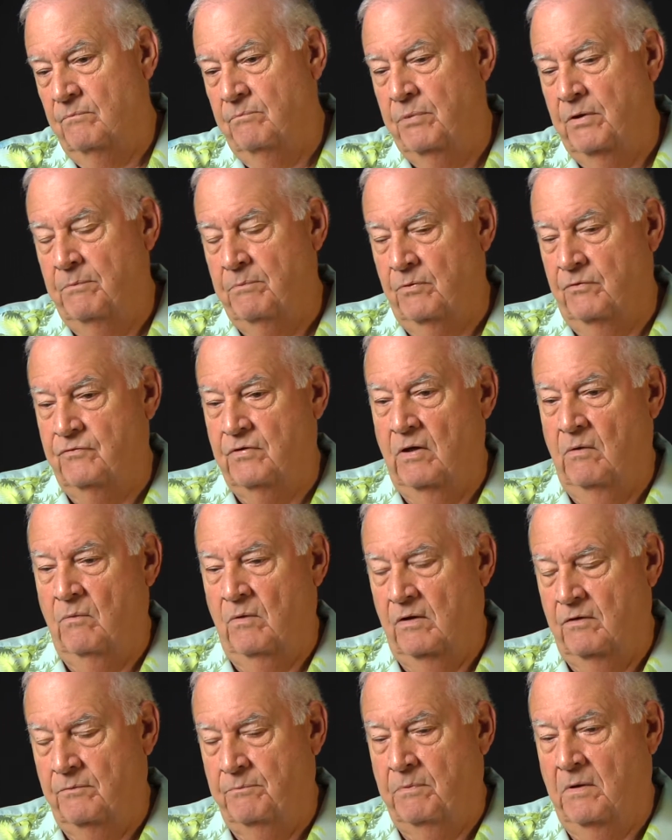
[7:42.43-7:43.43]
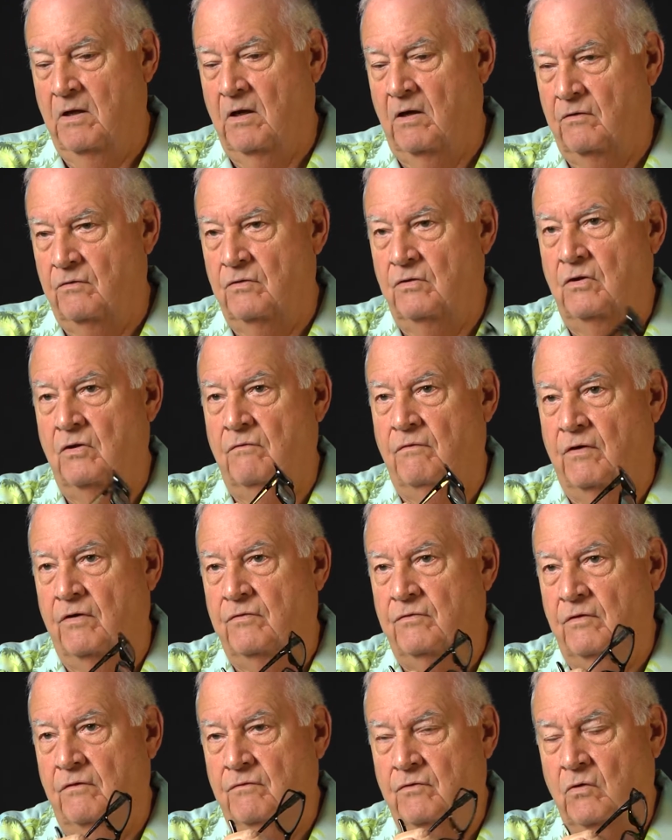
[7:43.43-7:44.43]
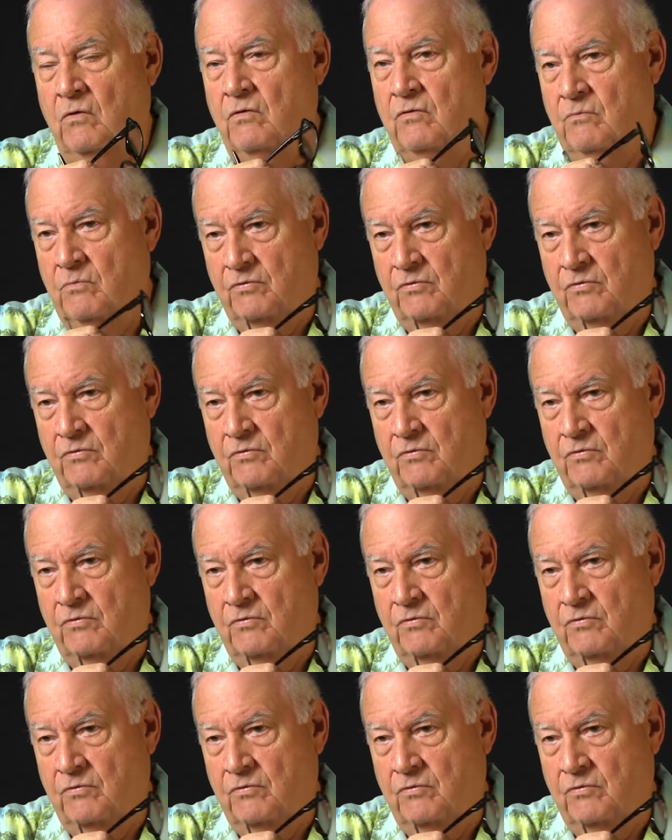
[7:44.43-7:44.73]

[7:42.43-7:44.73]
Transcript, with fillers: people say, well, it's because of the University of Georgia.